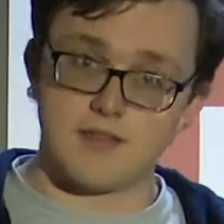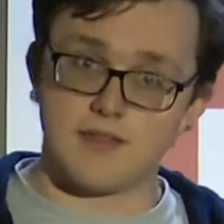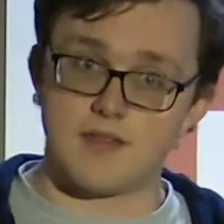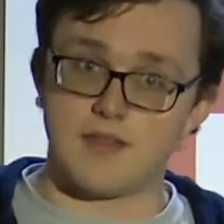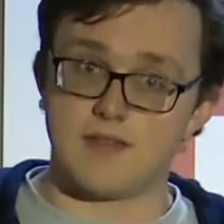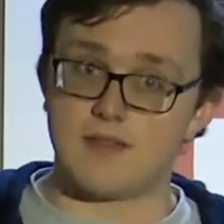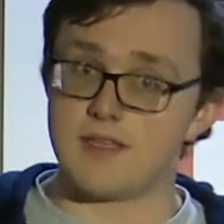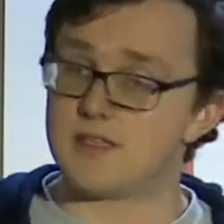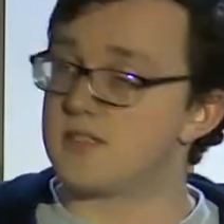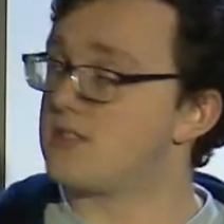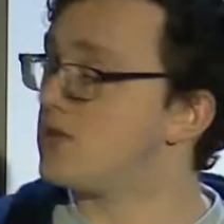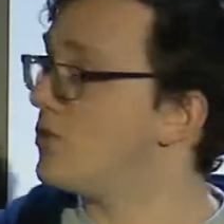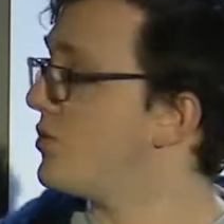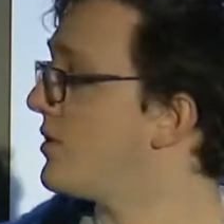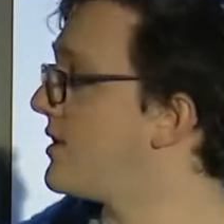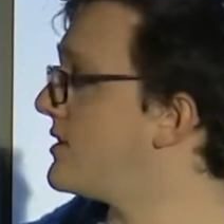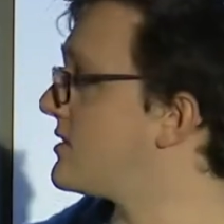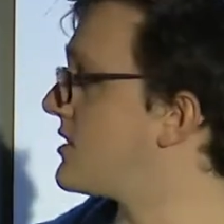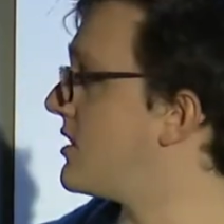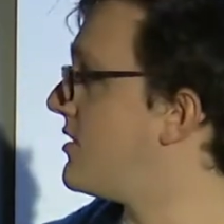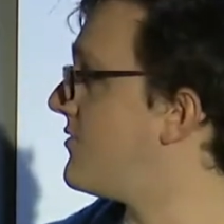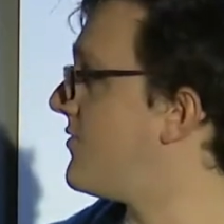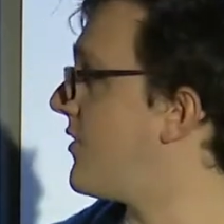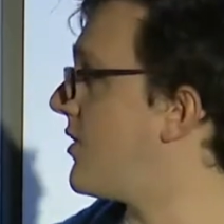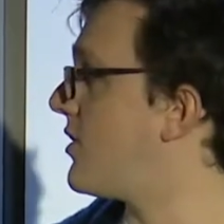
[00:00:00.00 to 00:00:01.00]
This talk is
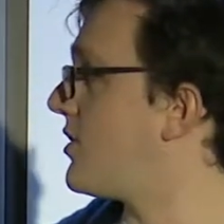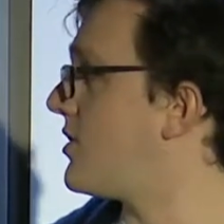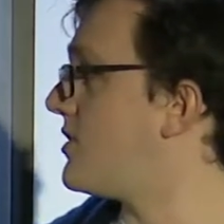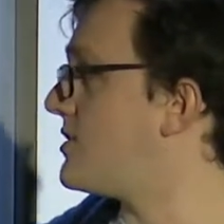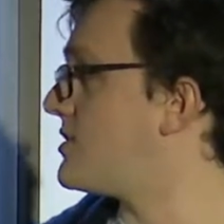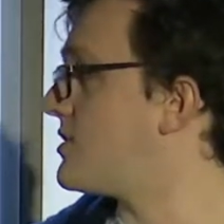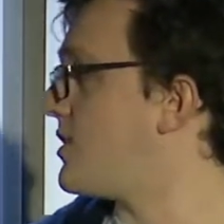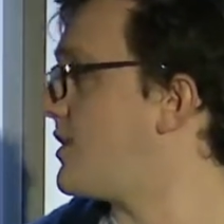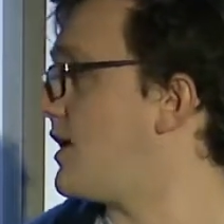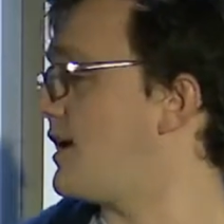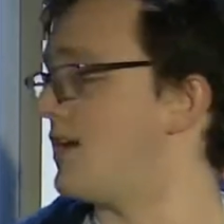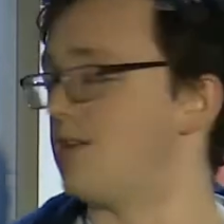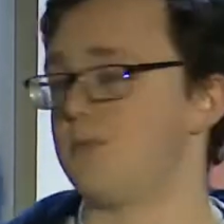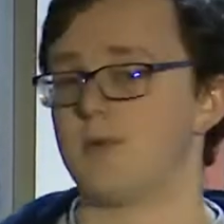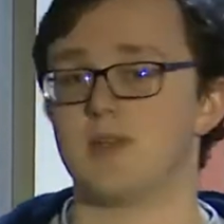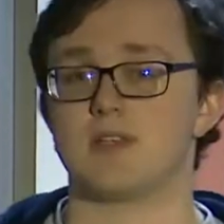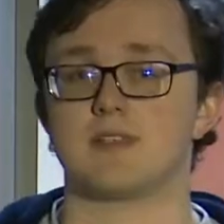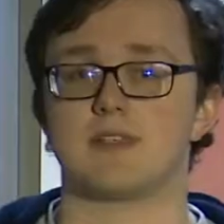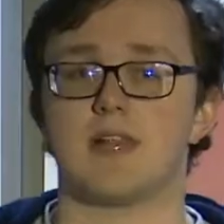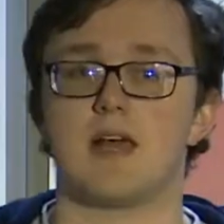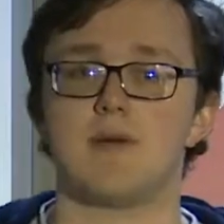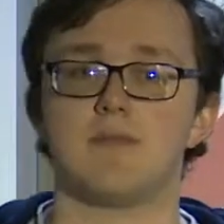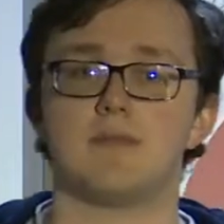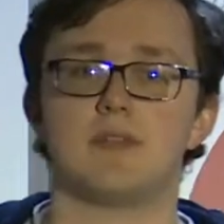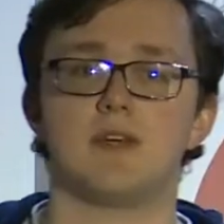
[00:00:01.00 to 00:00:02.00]
going to focus on AWS
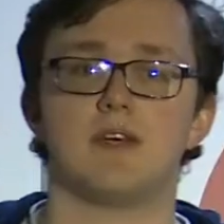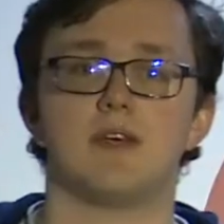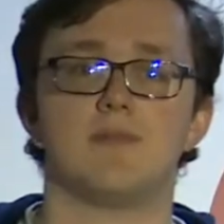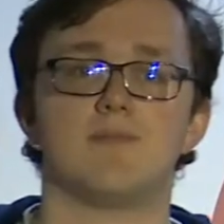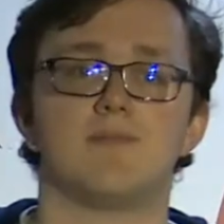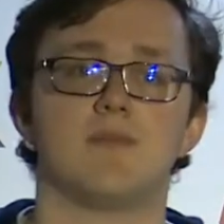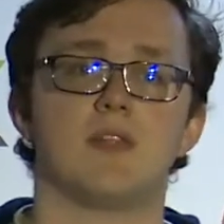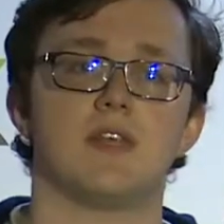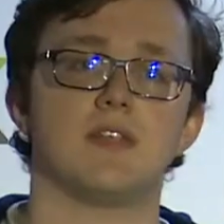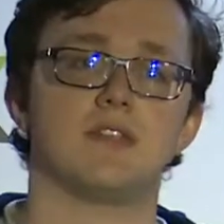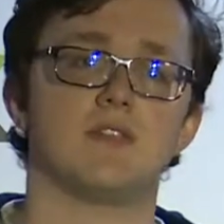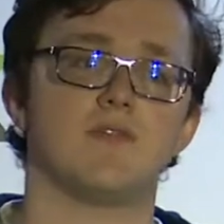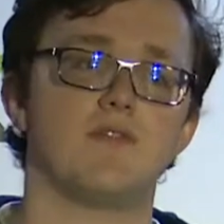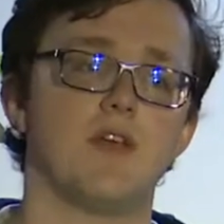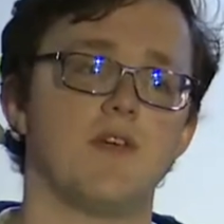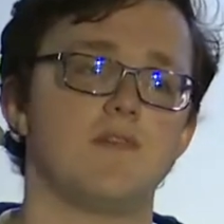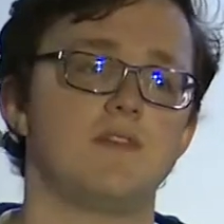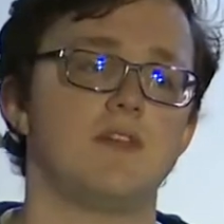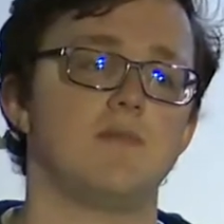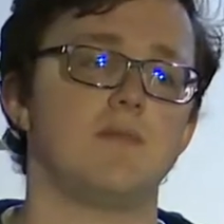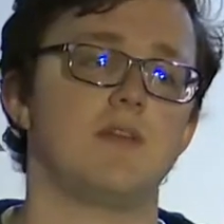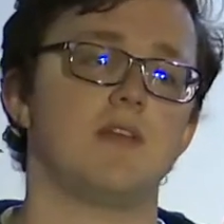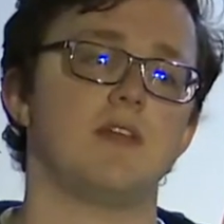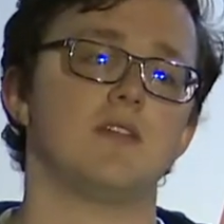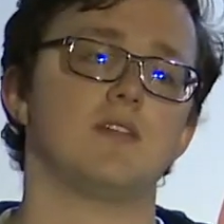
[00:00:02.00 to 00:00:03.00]
Lambda. It's a
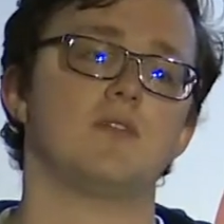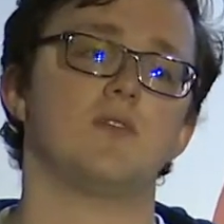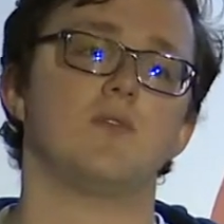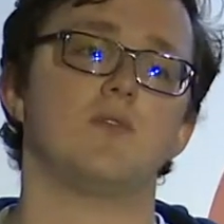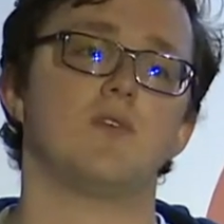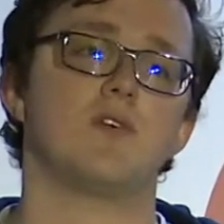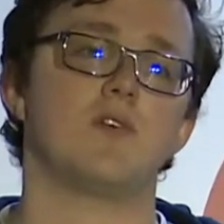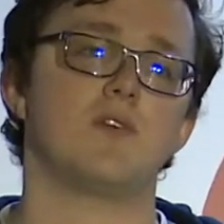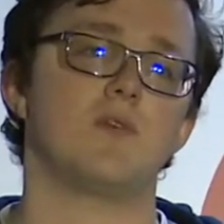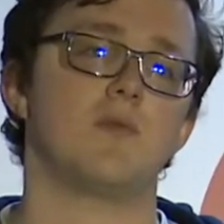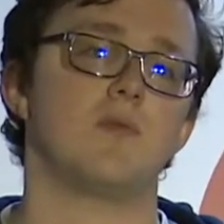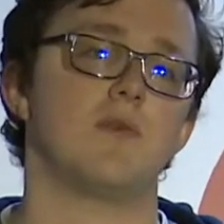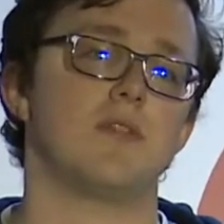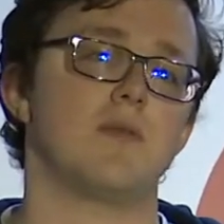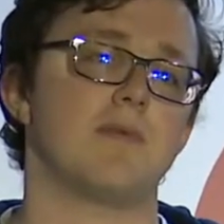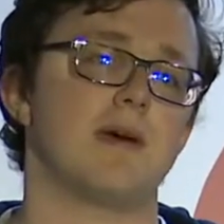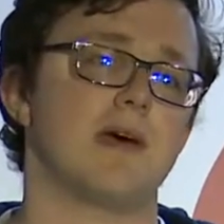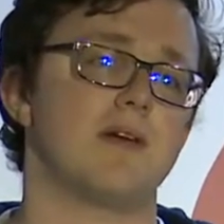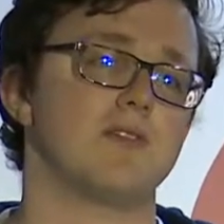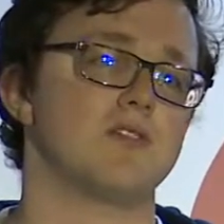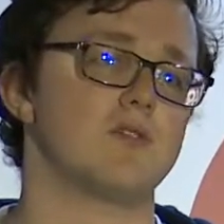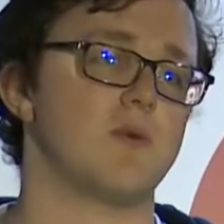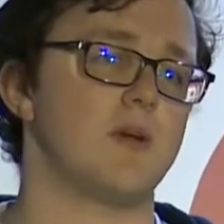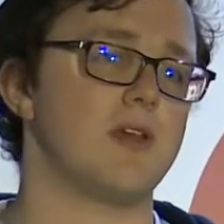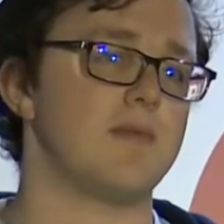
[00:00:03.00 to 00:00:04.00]
15-minute talk with
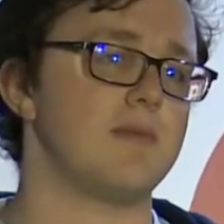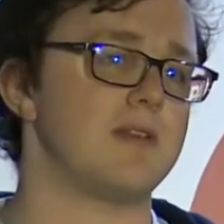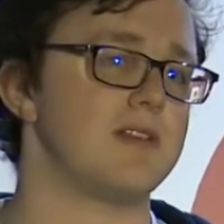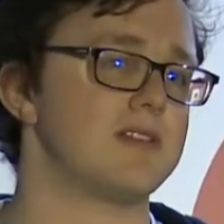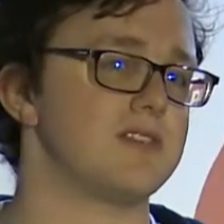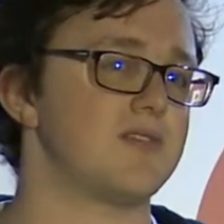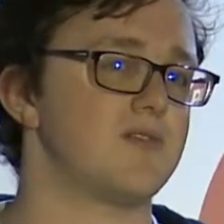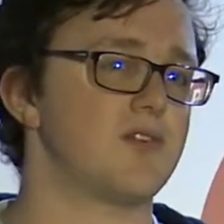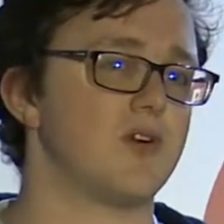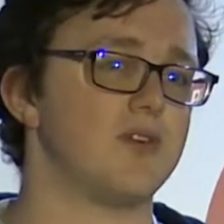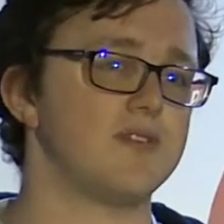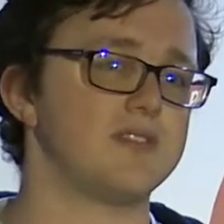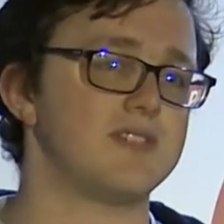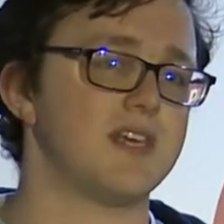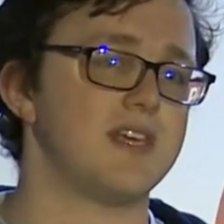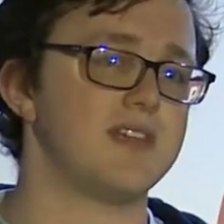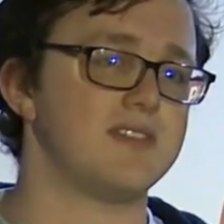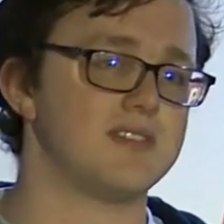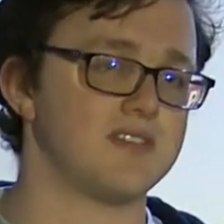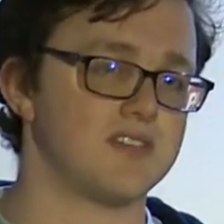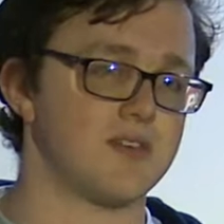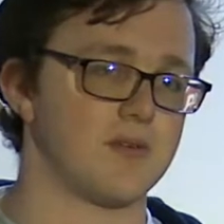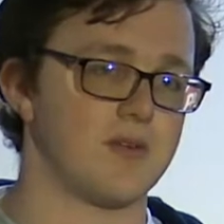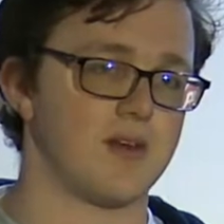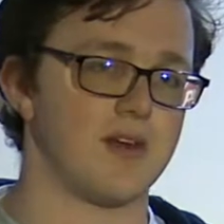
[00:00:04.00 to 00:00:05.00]
about 20 minutes of
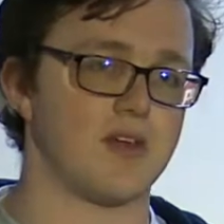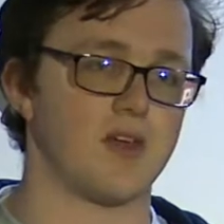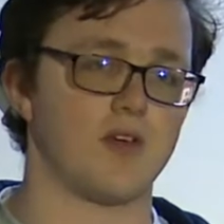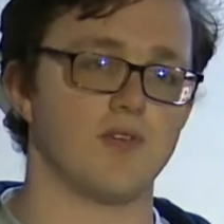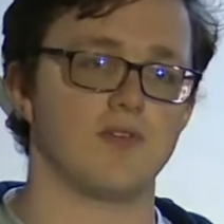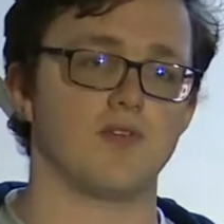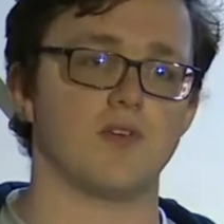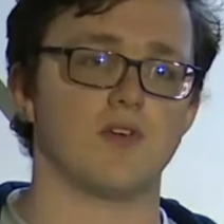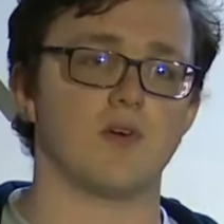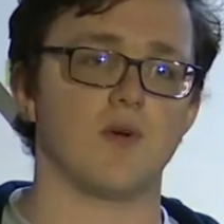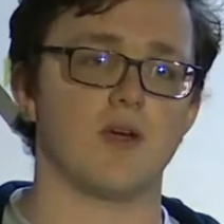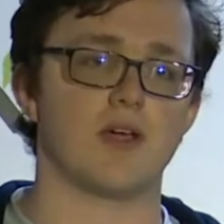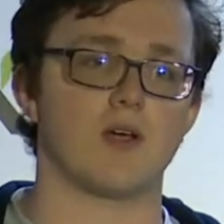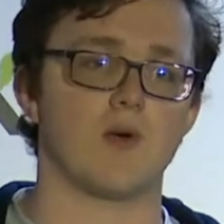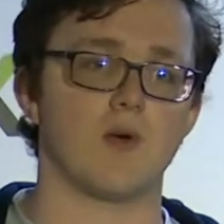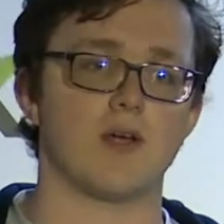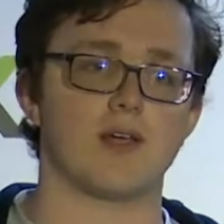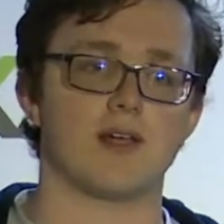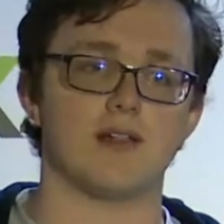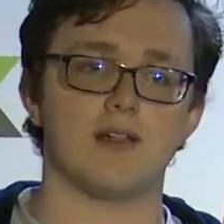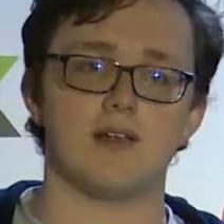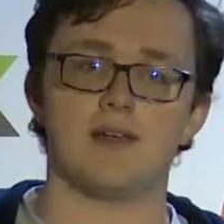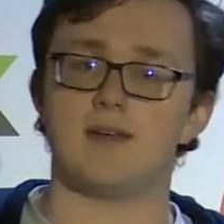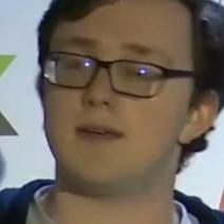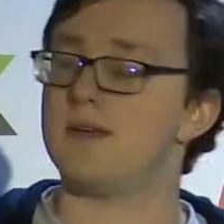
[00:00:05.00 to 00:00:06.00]
content, so I'm going to go through quite
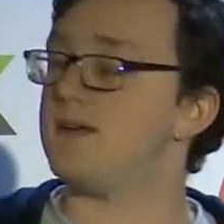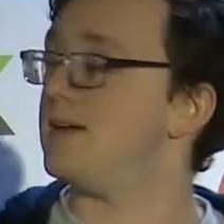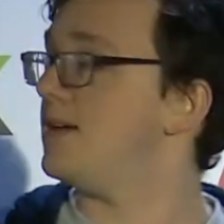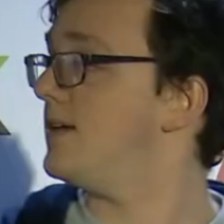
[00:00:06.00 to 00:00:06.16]
quickly.